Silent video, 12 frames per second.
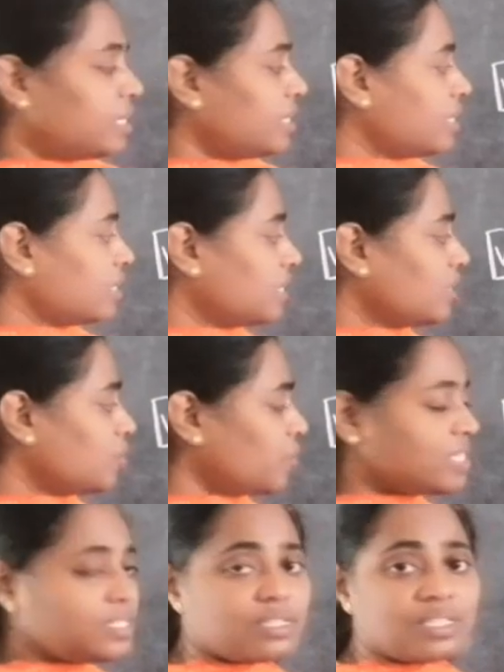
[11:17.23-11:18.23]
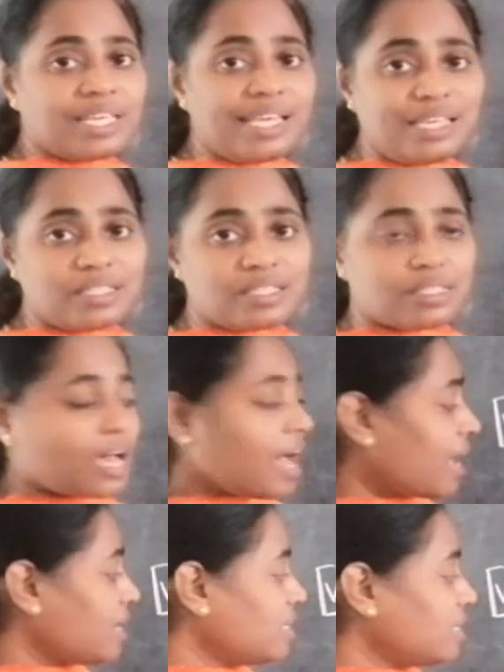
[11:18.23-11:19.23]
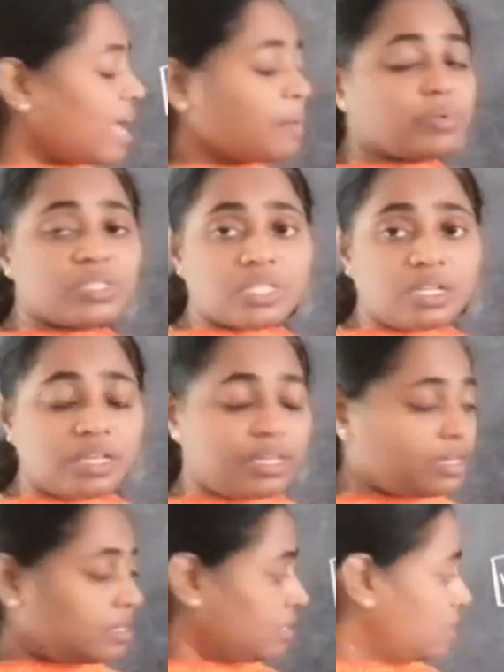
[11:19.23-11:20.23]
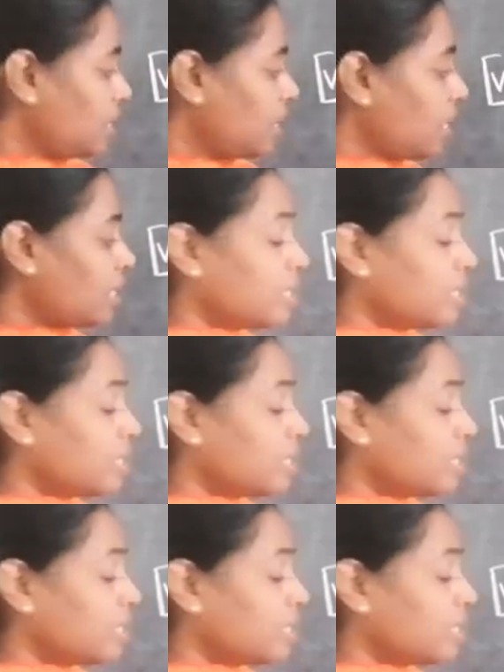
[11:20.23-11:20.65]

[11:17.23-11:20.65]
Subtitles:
Here in question is I capital here.